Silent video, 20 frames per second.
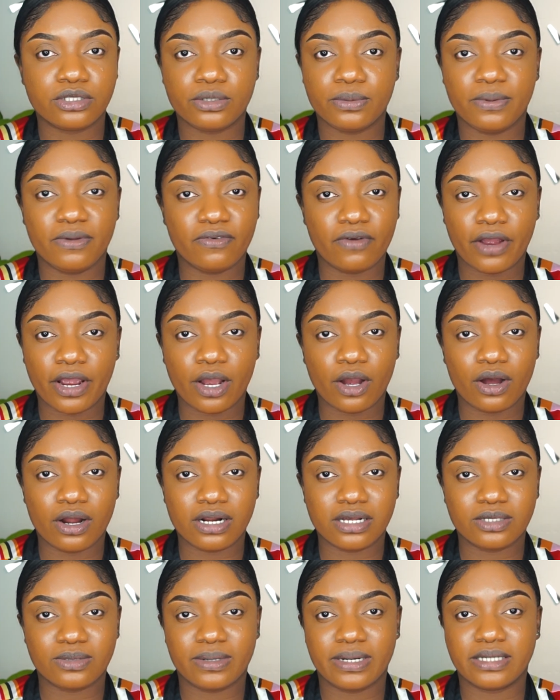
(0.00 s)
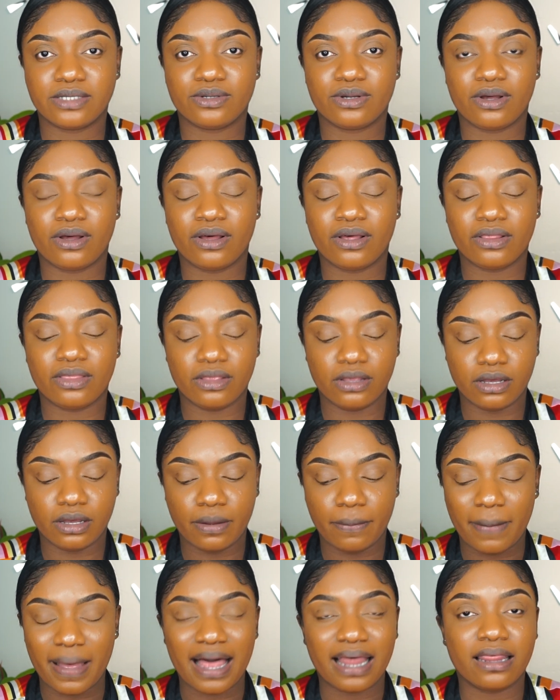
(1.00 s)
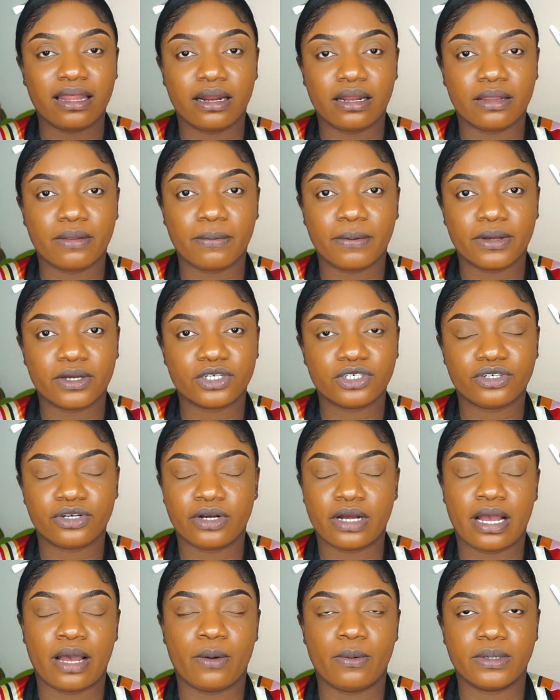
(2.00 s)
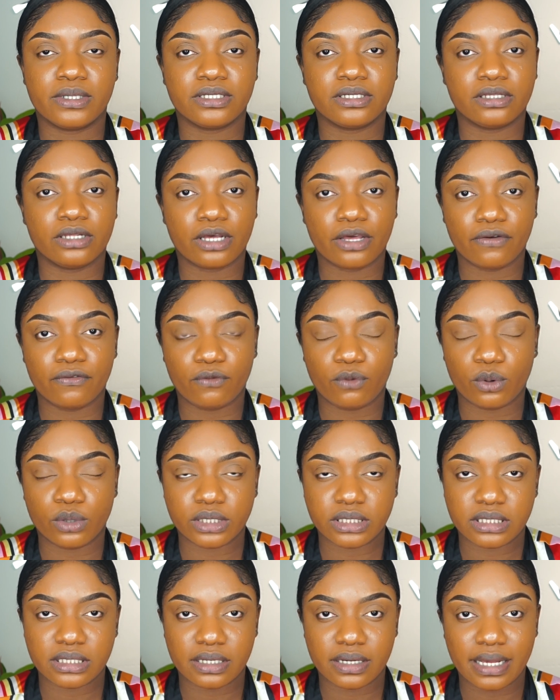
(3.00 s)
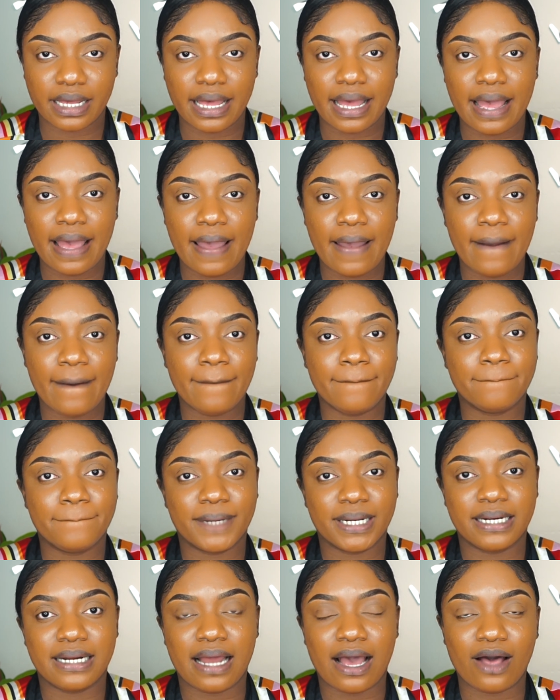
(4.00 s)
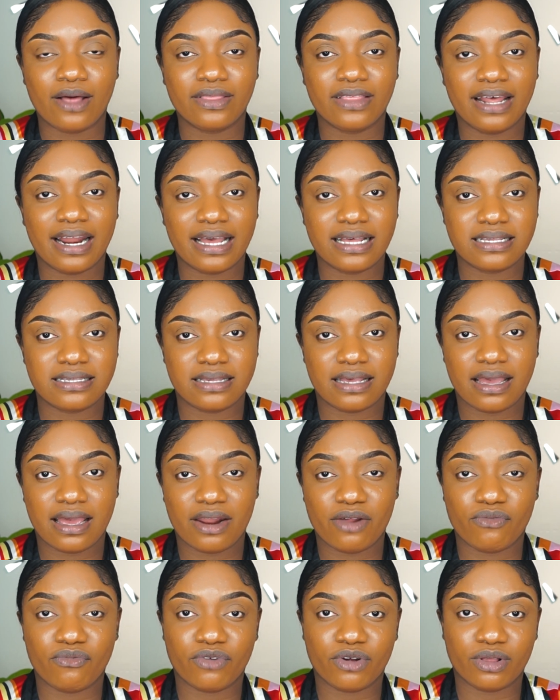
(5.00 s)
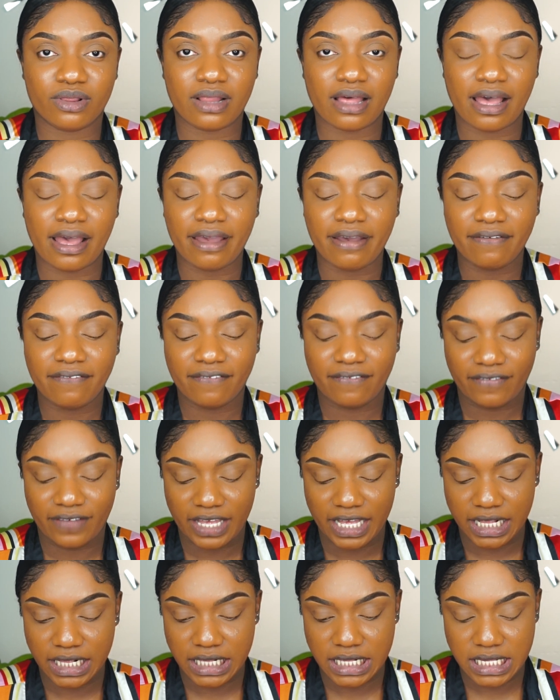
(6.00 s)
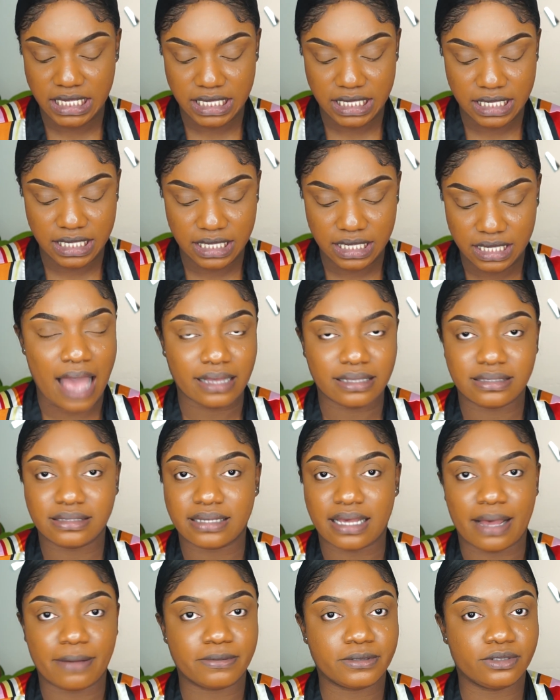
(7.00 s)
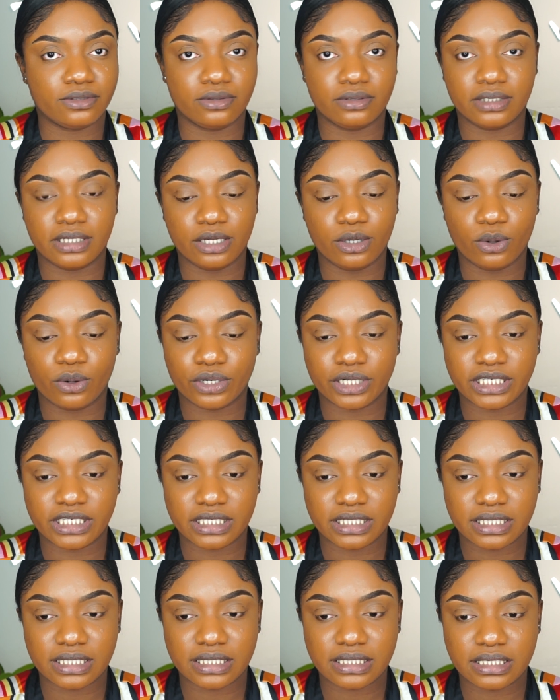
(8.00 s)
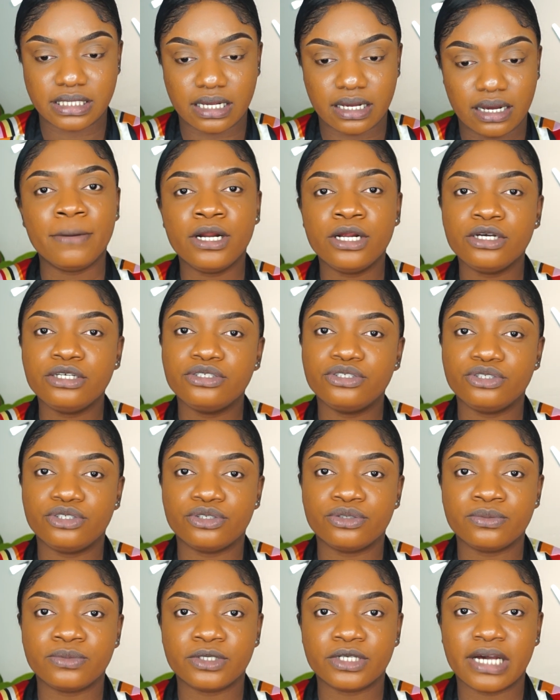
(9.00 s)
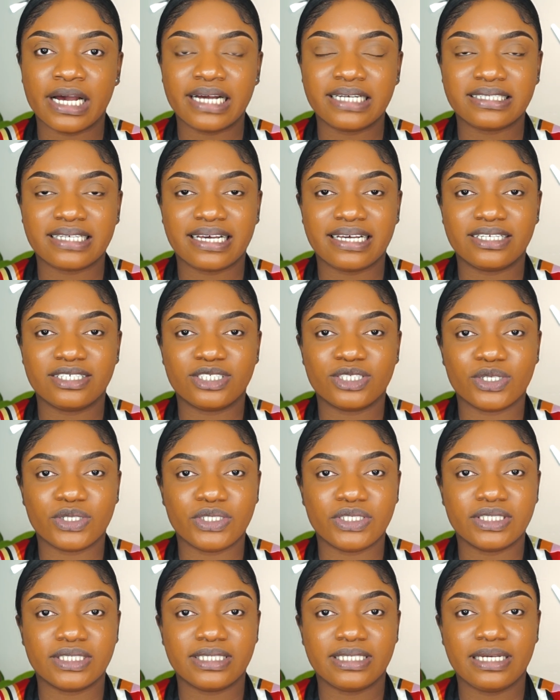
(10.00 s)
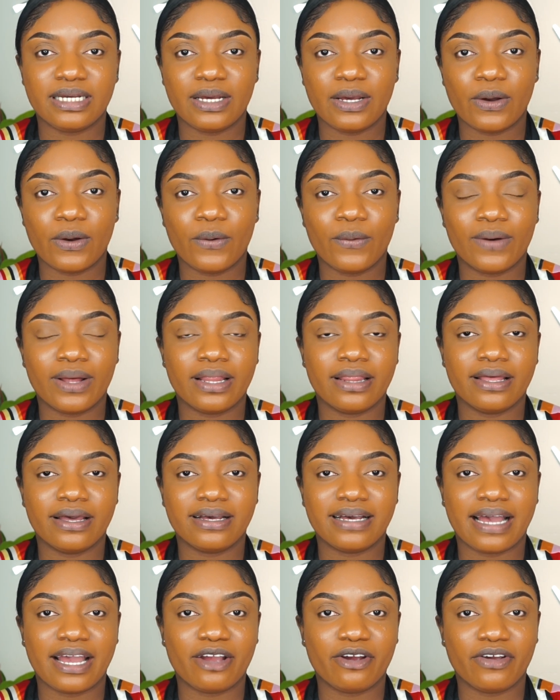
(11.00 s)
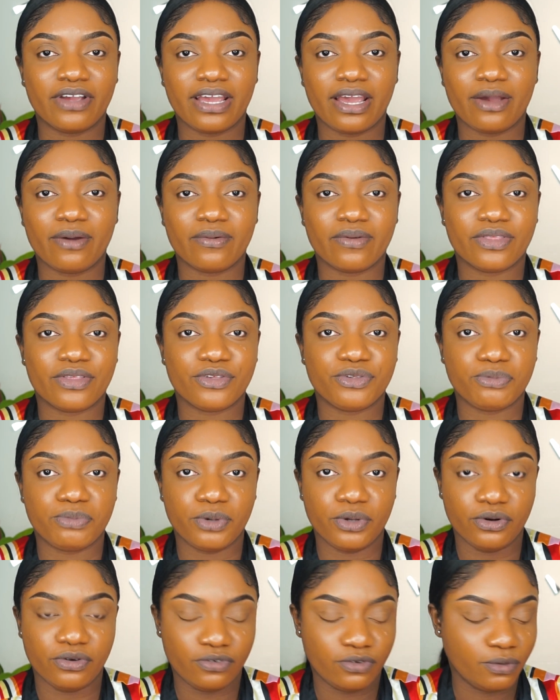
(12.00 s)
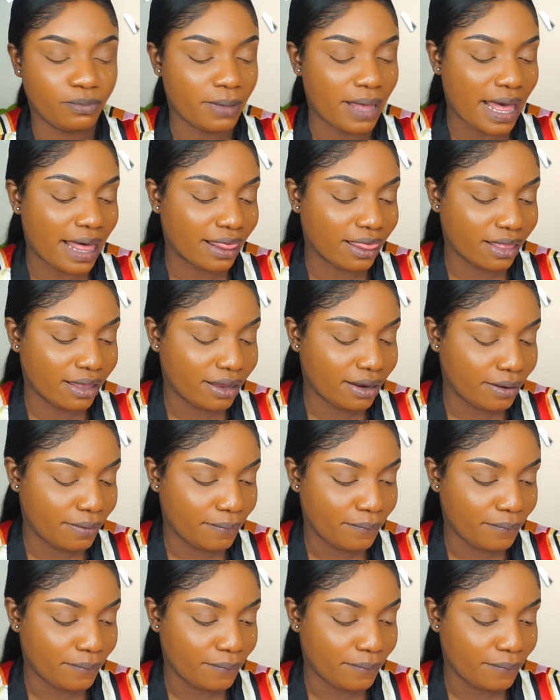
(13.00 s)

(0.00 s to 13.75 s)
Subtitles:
To be very honest, when I saw the palette in the picture, I wasn't looking forward to it. But now that I see it in real life, it's absolutely gorgeous. I'm gonna zoom you guys in so you see what look I create with this beautiful palette.